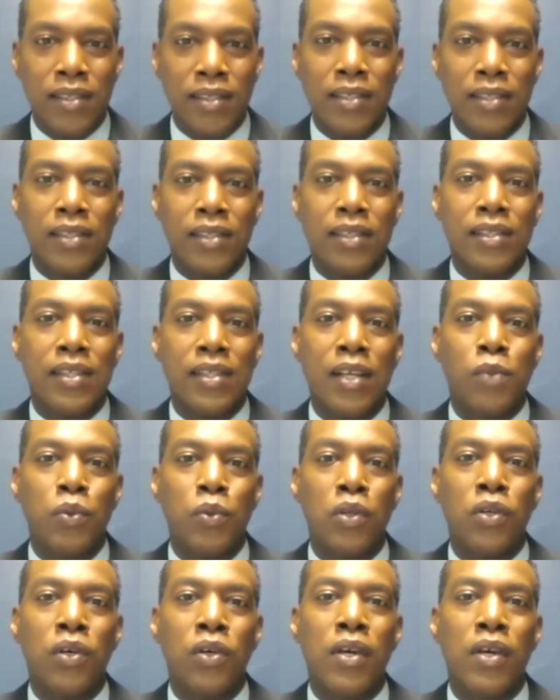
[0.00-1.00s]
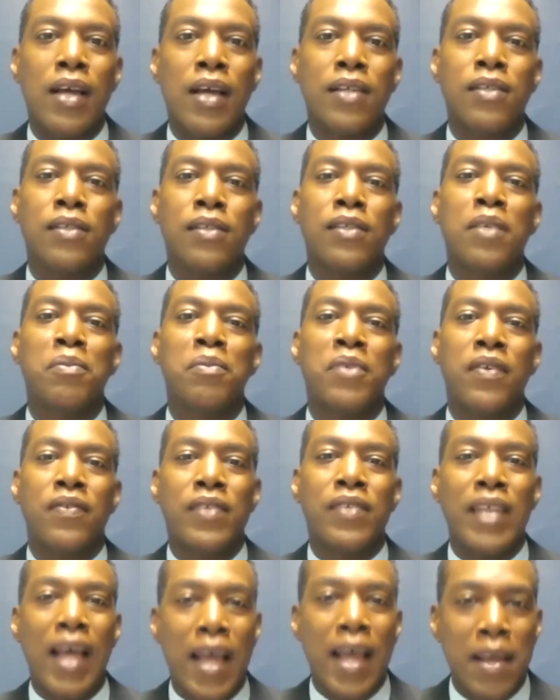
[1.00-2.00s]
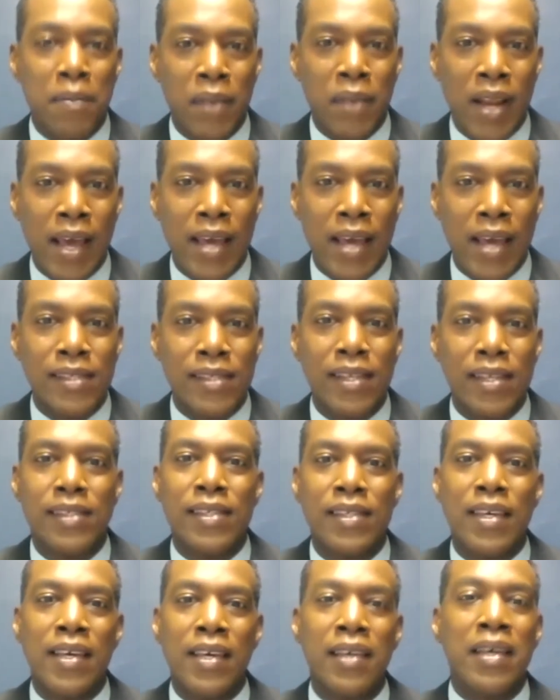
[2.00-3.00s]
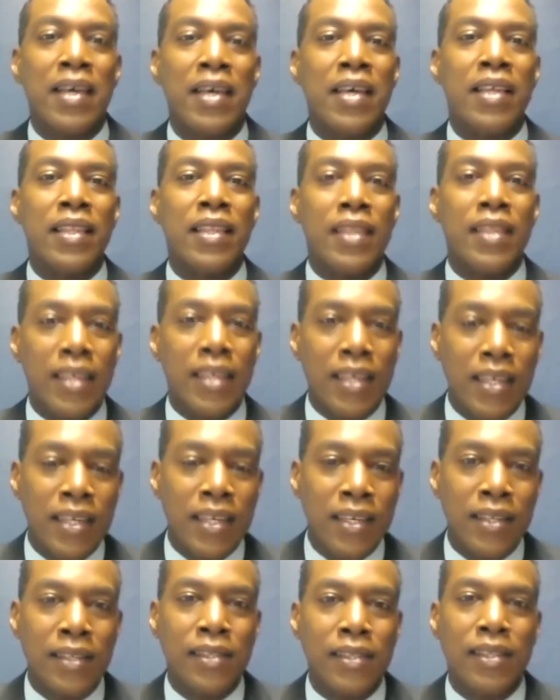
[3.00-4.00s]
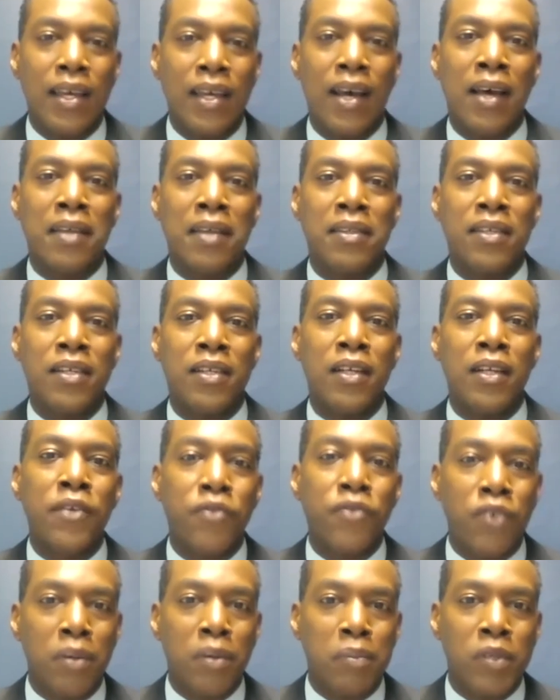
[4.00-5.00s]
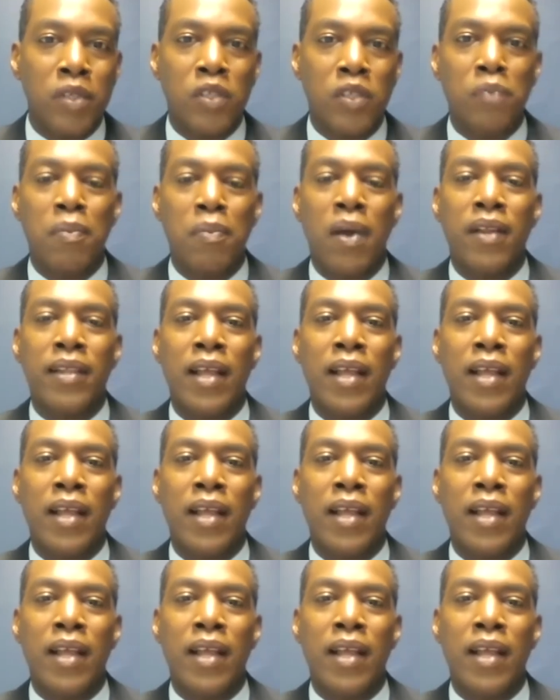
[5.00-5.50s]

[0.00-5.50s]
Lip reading: these things that we're looking at in terms of timelines and saying these are the deliverables